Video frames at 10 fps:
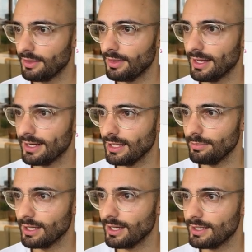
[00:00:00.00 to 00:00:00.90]
that
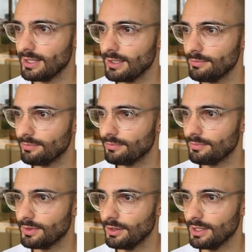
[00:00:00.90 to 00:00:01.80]
API key.
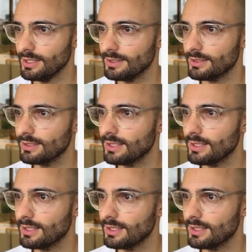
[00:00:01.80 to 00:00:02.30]
There it is.